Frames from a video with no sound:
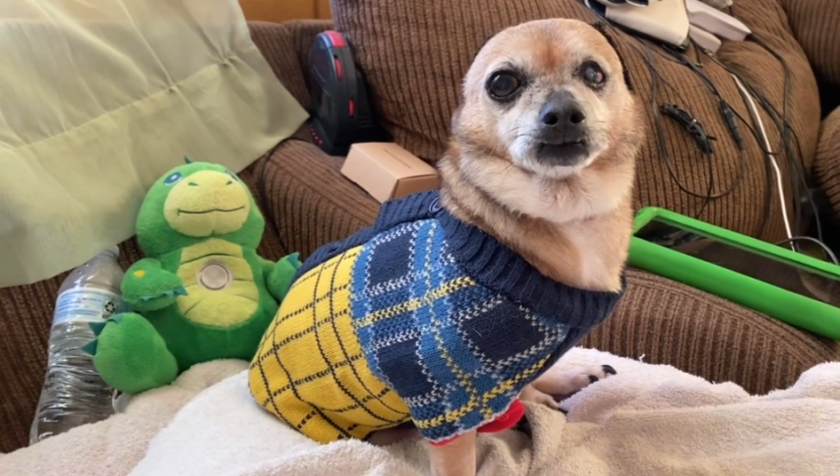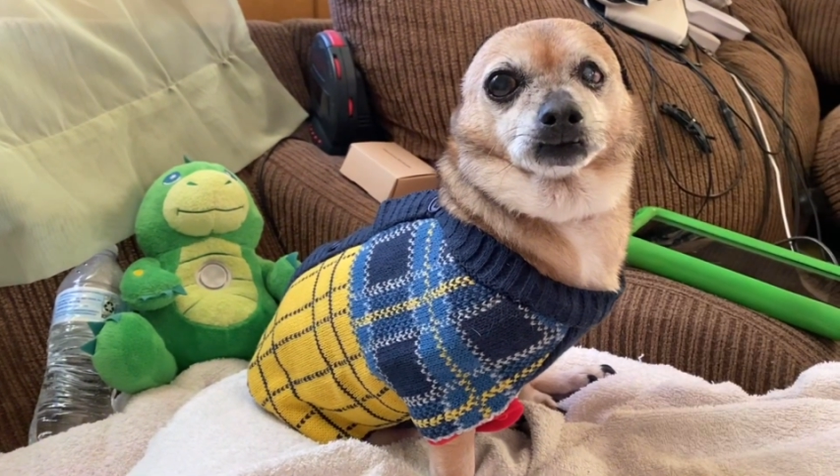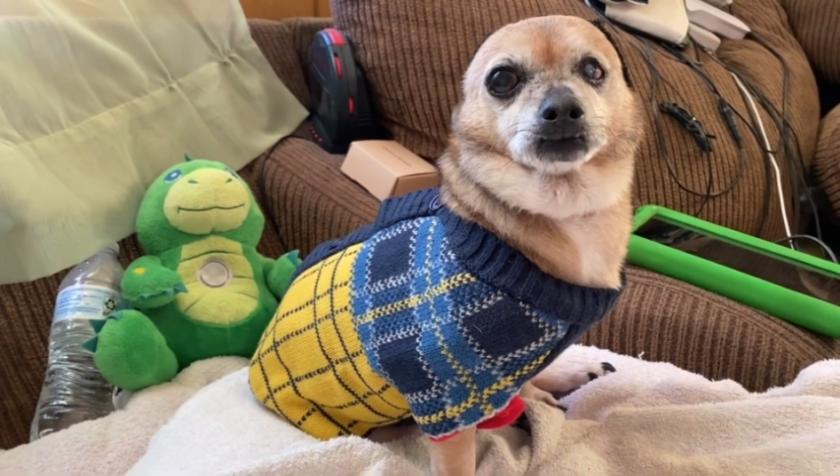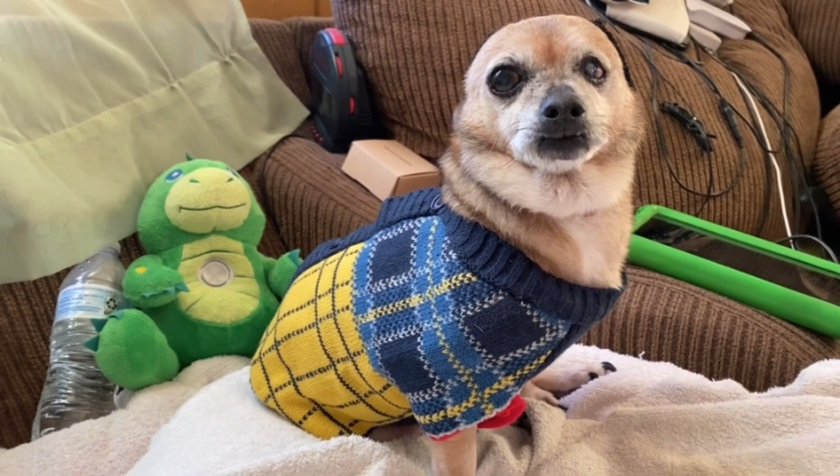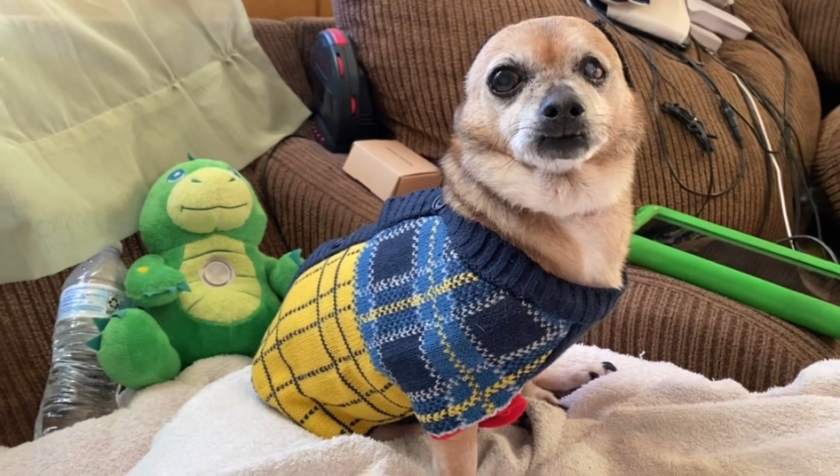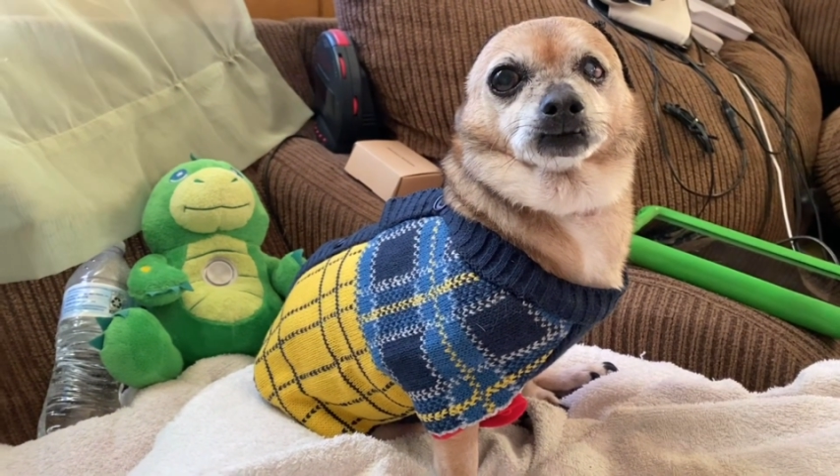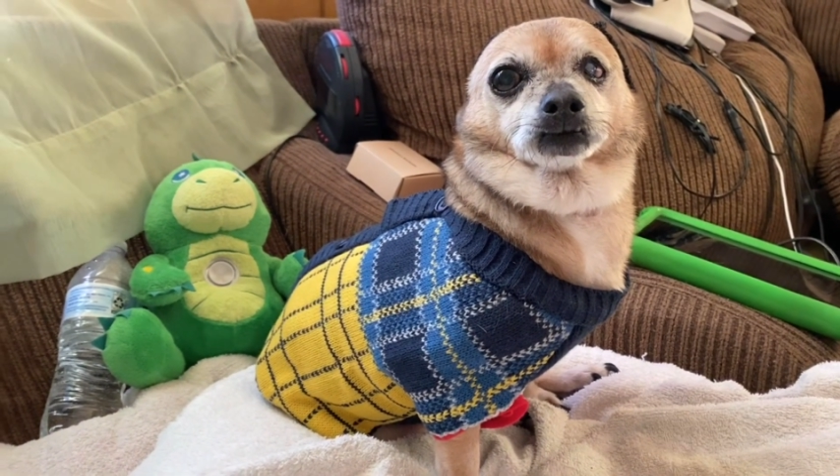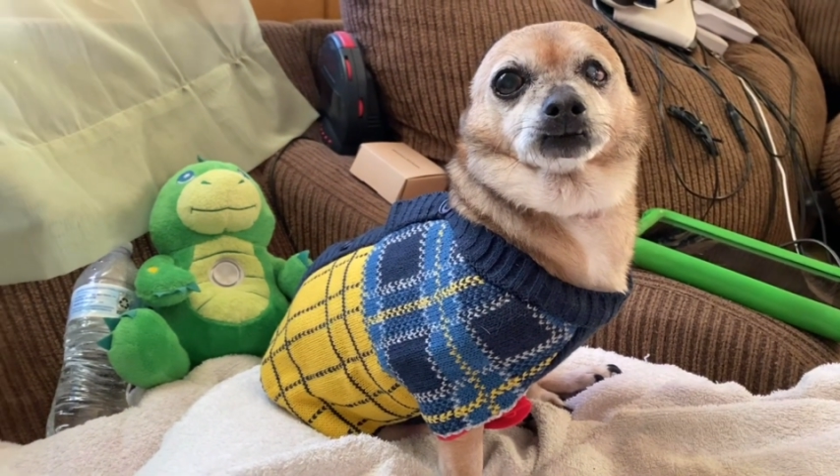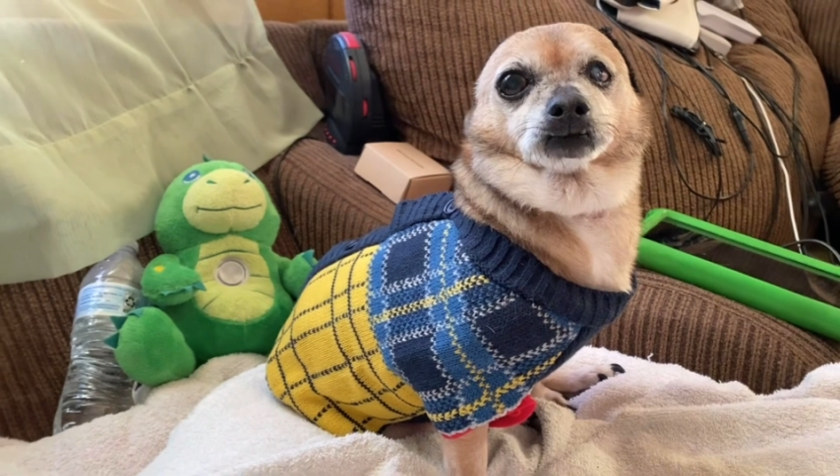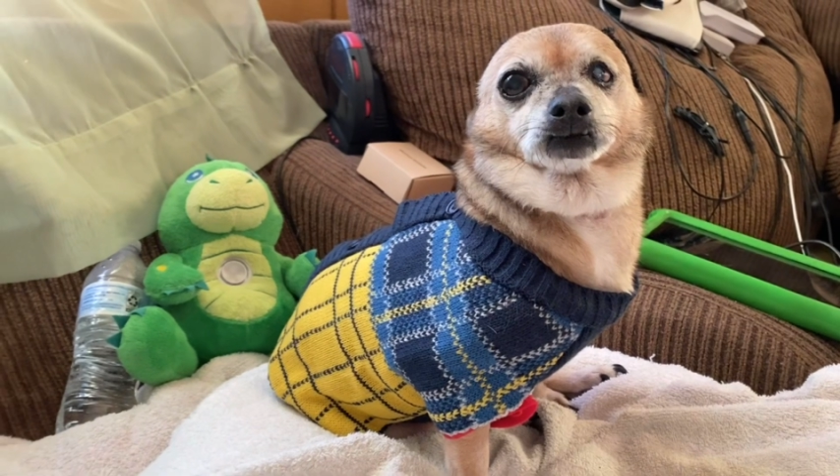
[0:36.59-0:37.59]
you stopped
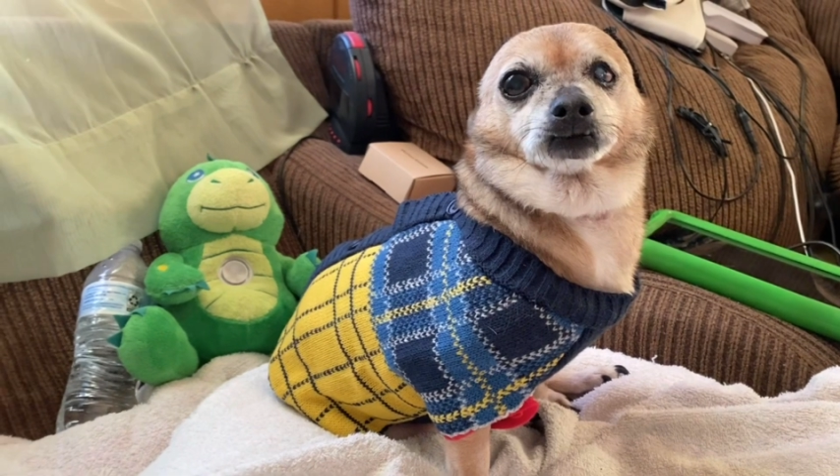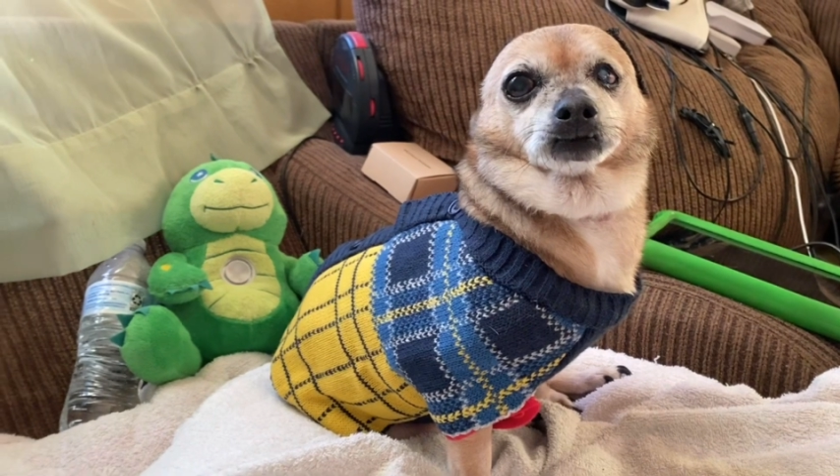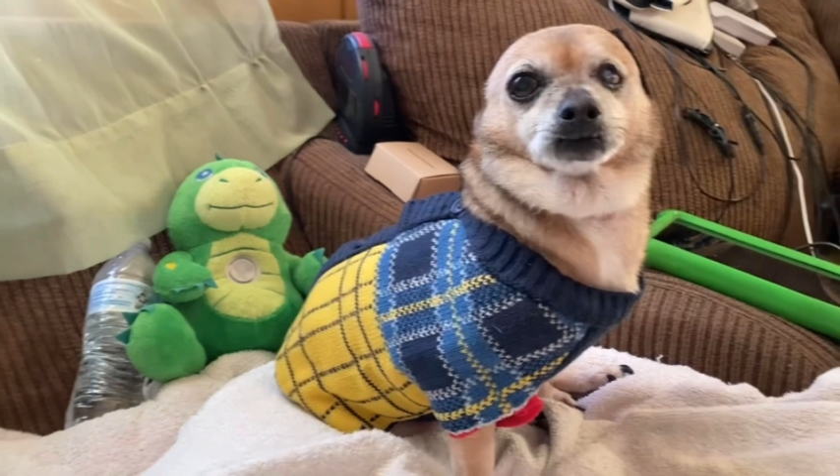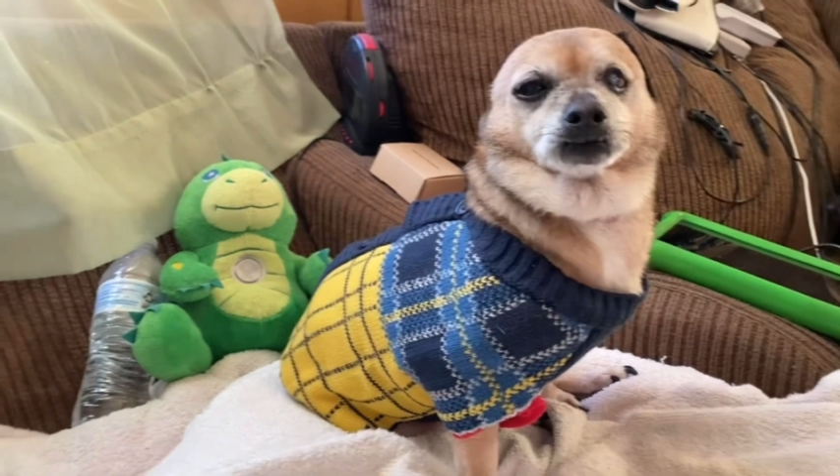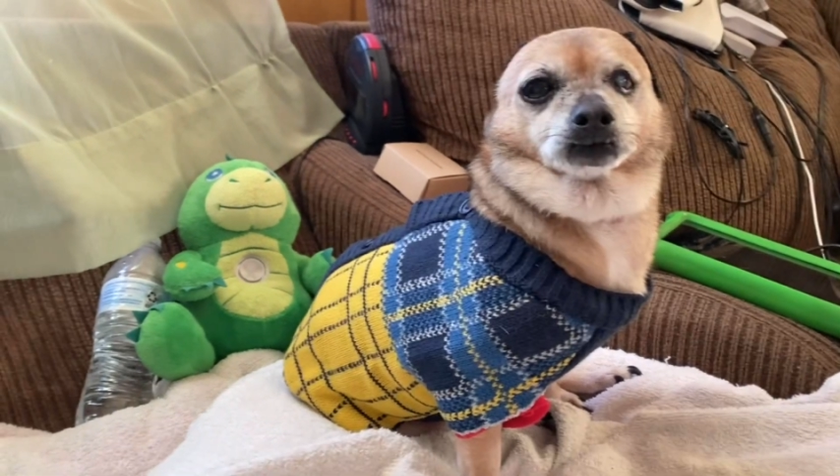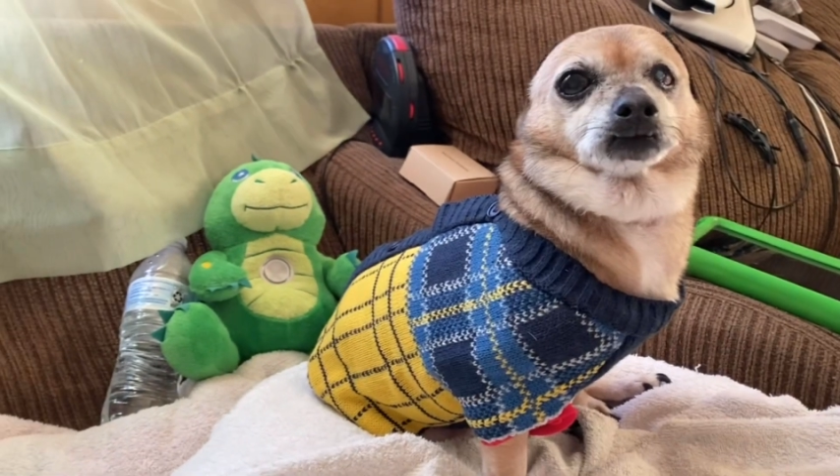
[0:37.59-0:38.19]
shivering.